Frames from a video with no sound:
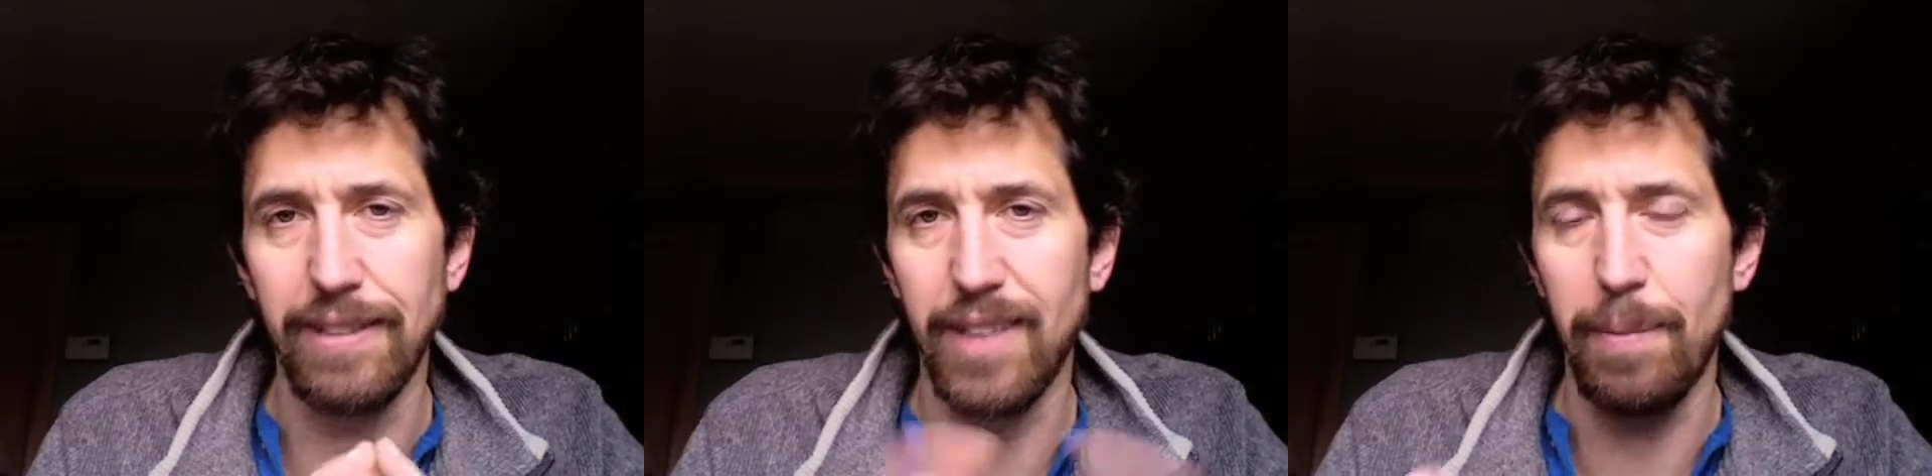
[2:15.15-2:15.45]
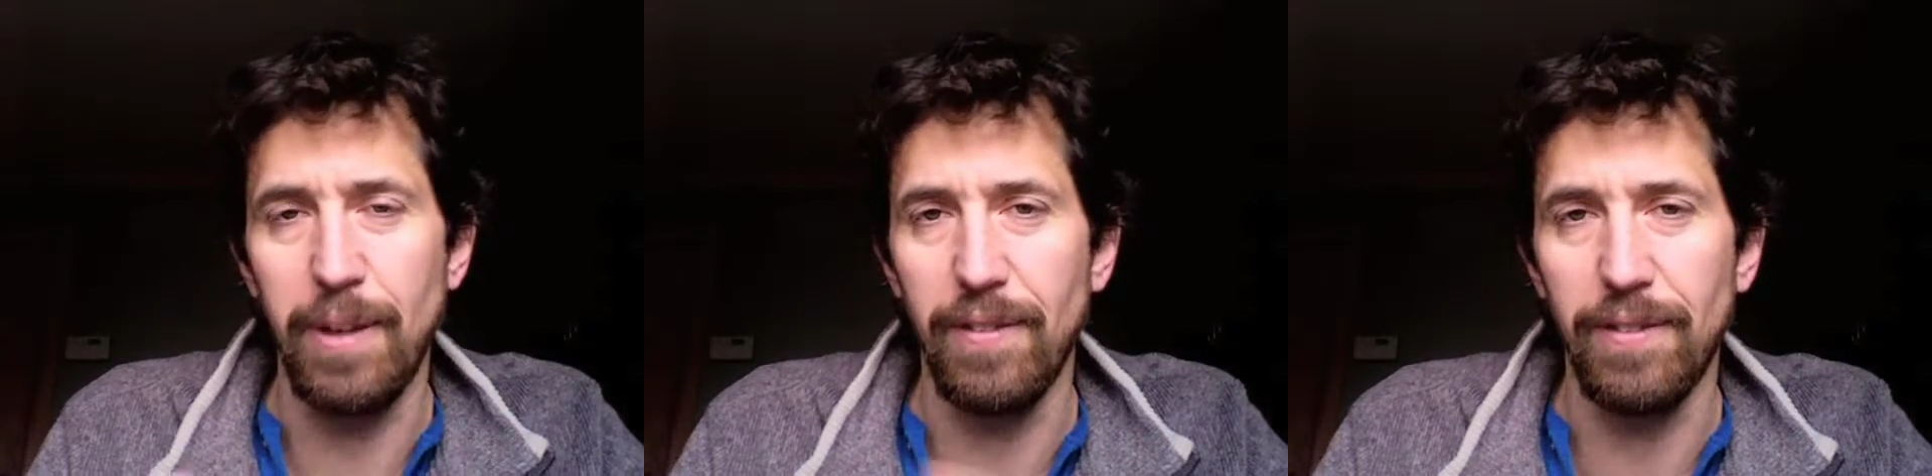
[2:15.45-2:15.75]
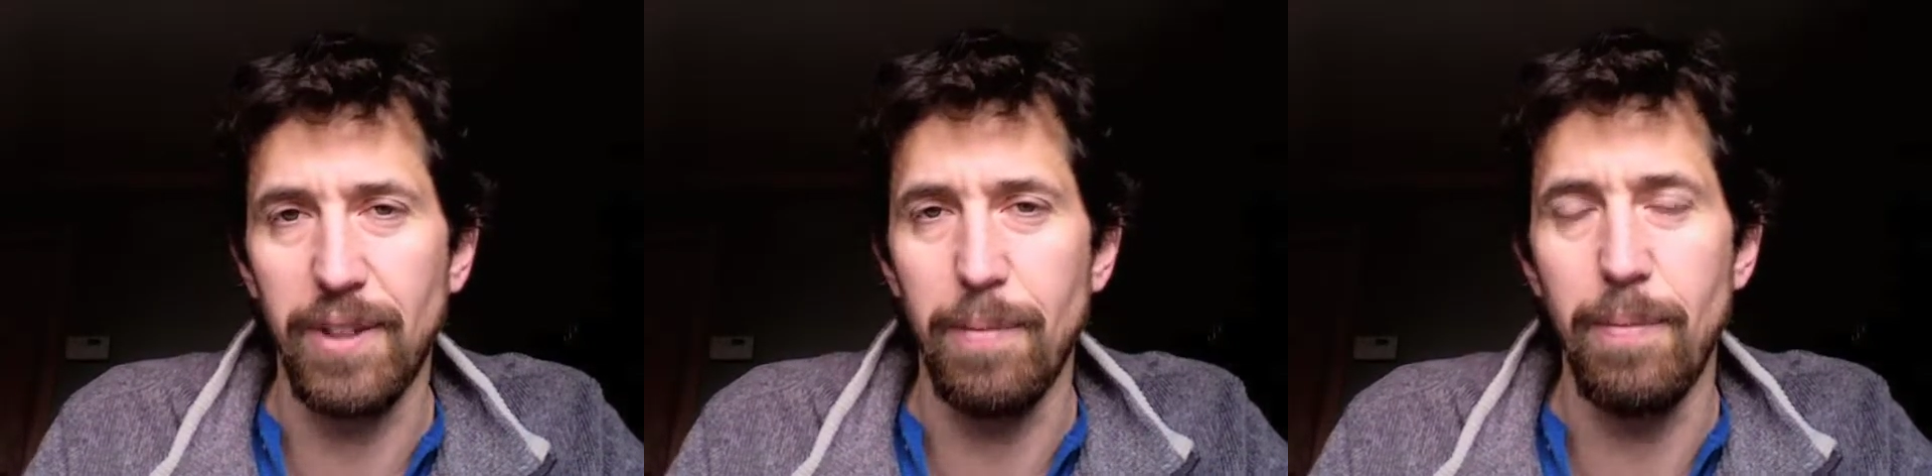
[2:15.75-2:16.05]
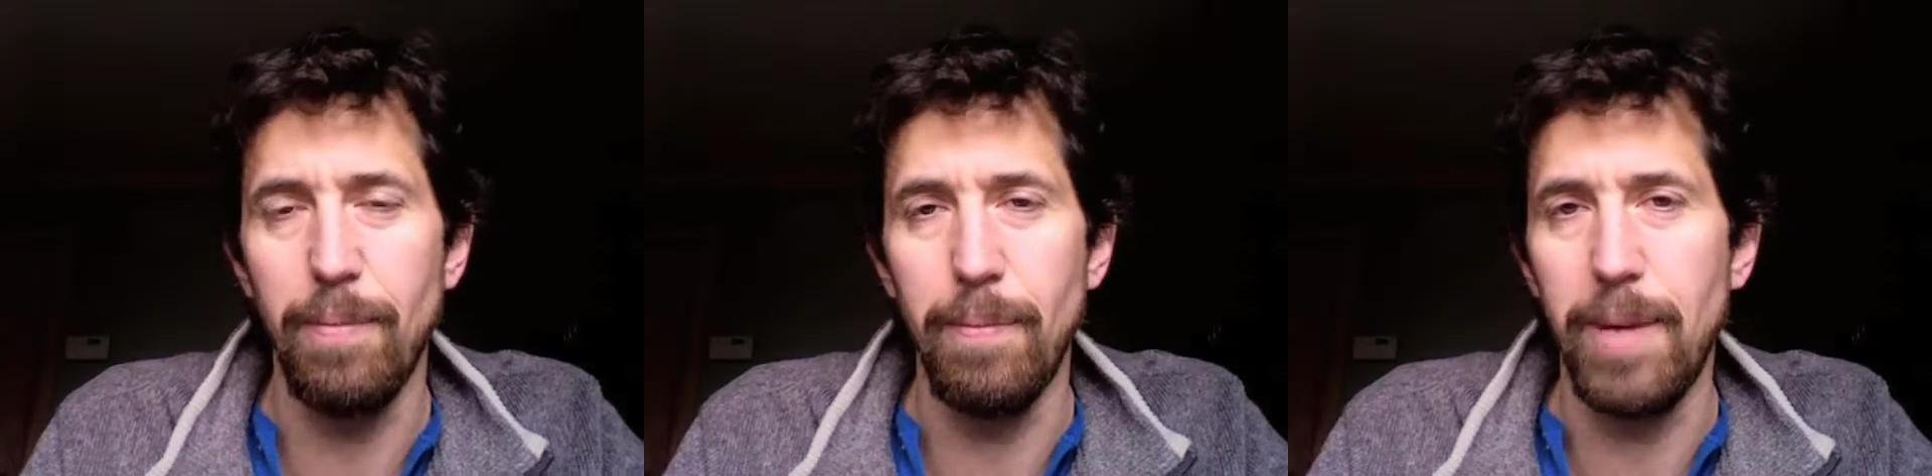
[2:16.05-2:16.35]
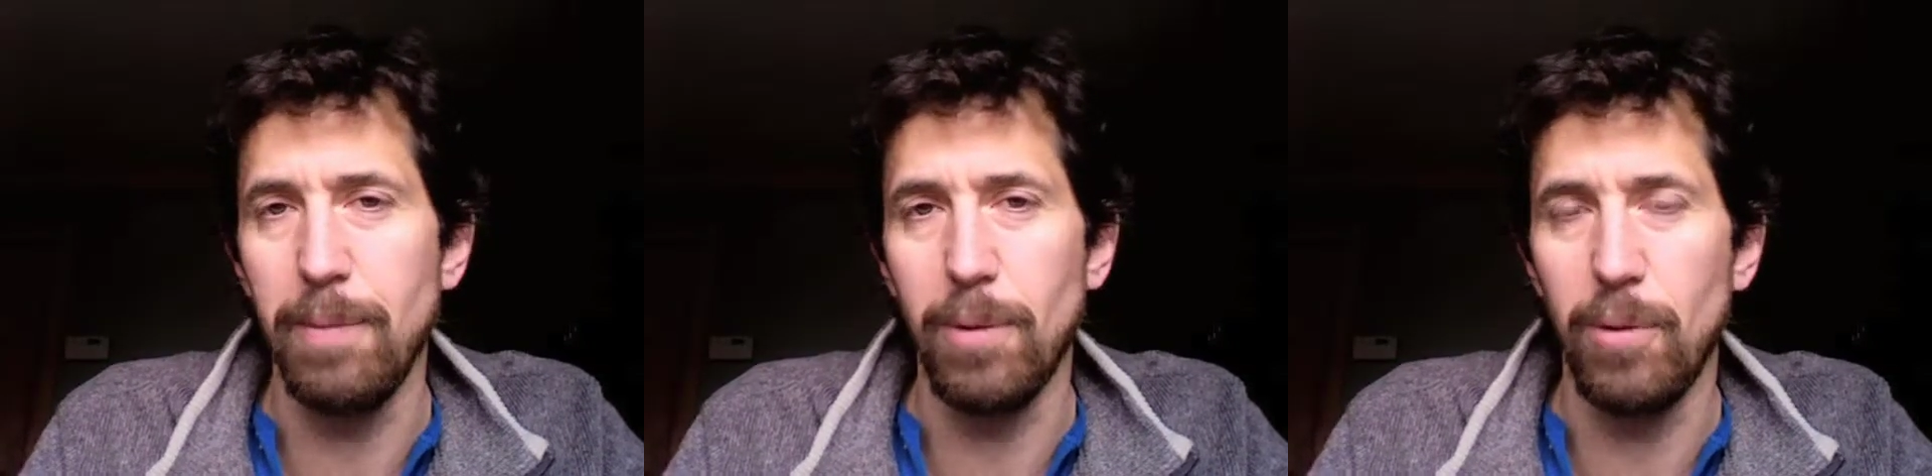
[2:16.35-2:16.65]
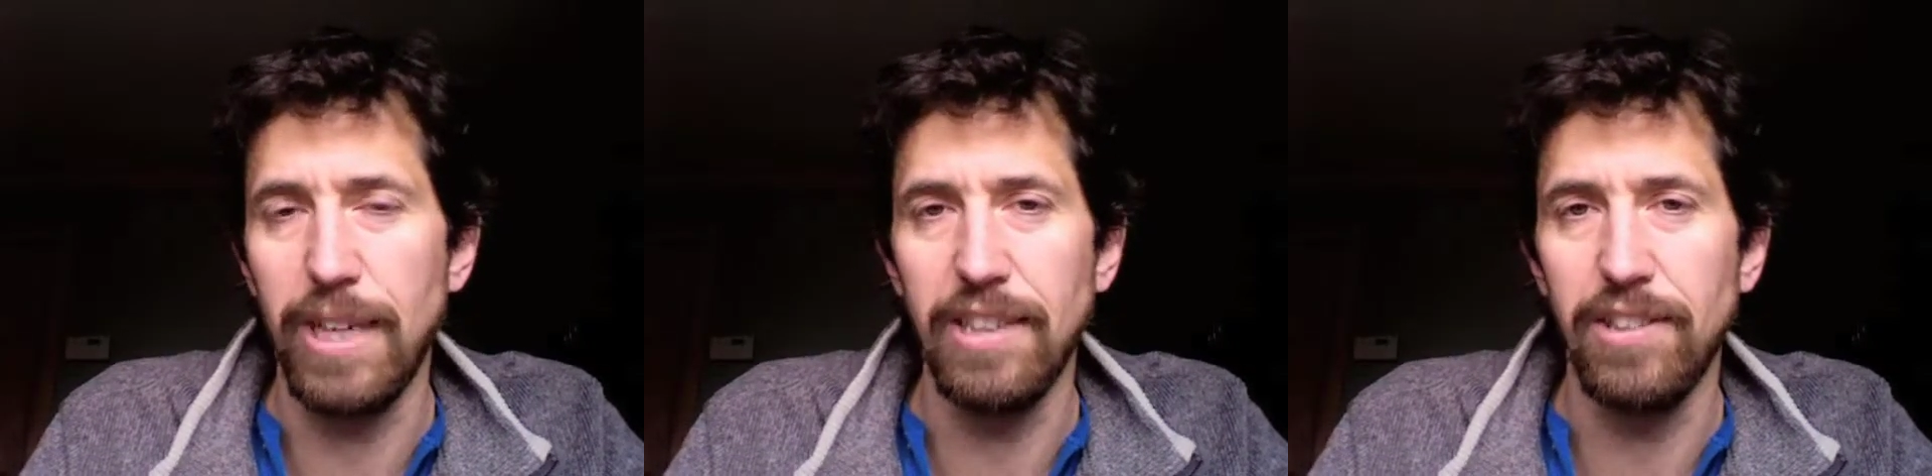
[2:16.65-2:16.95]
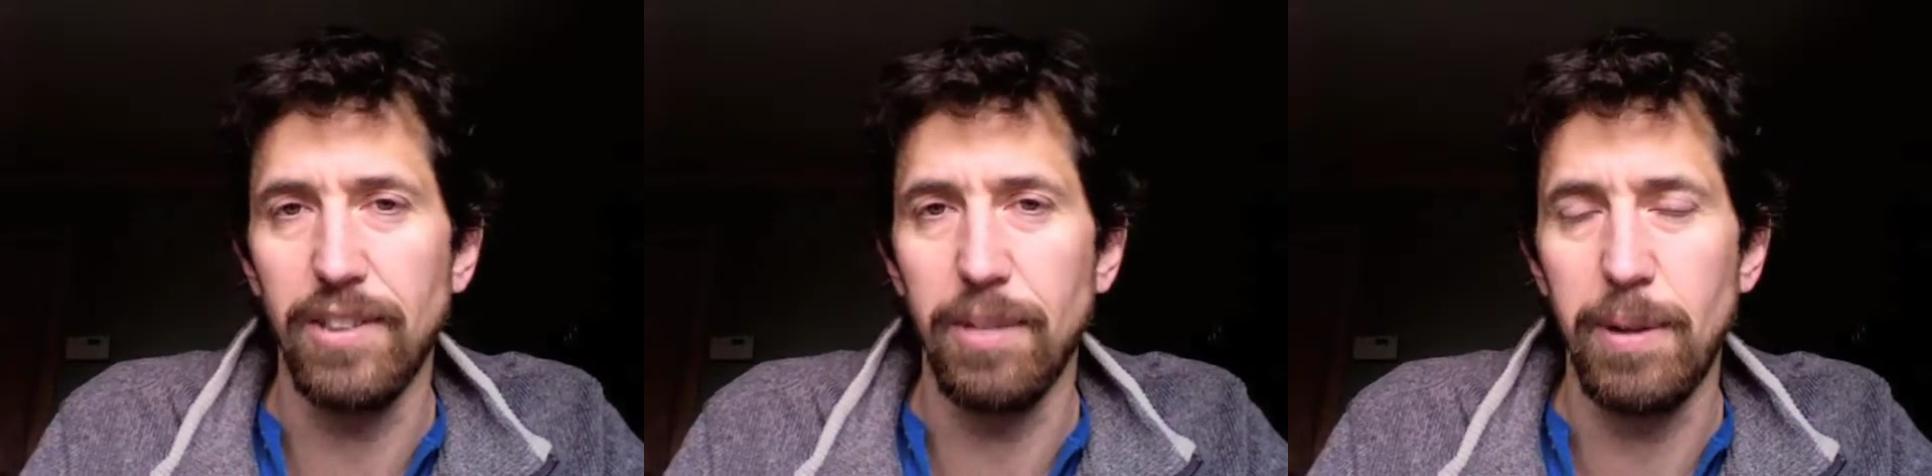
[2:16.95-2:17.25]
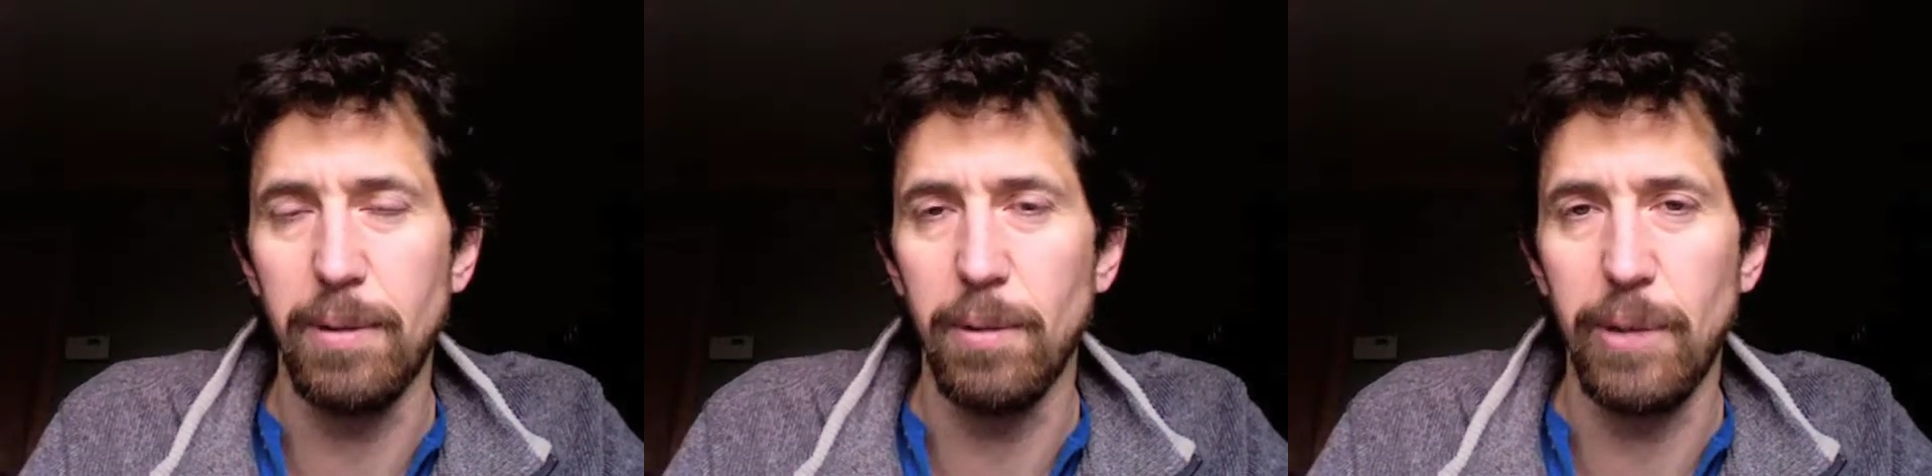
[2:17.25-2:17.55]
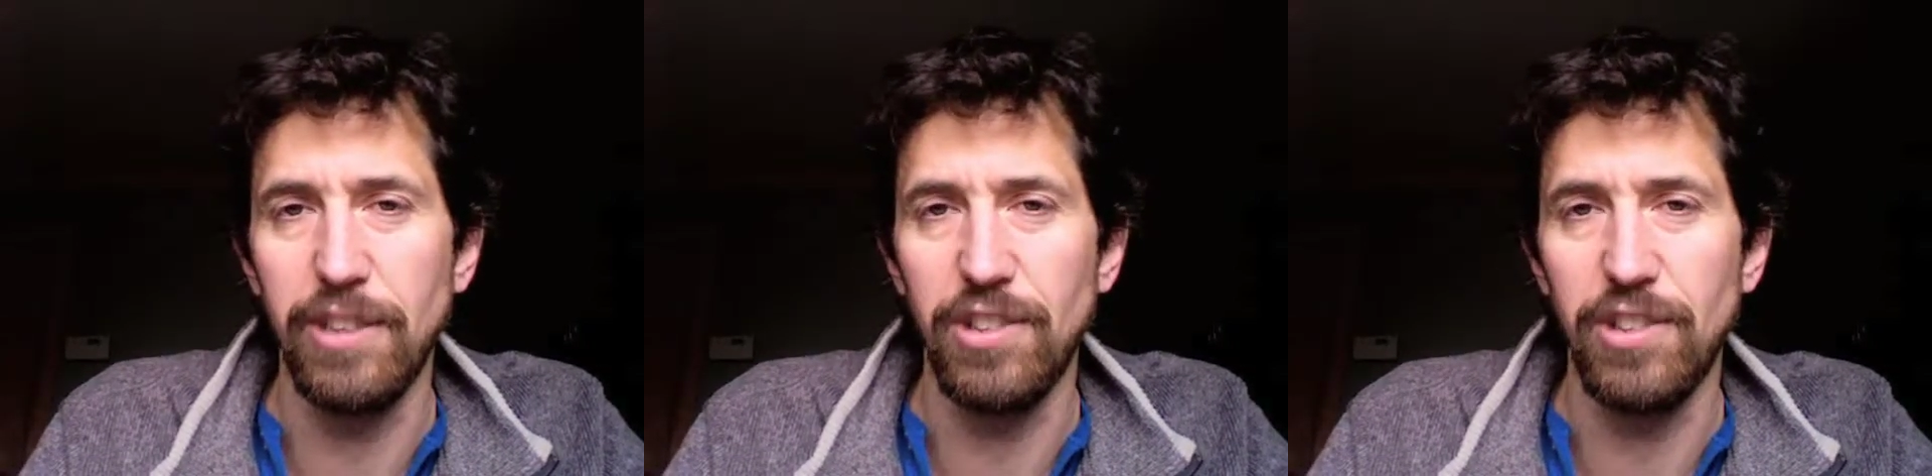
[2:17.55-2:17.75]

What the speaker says: something of some minimum wage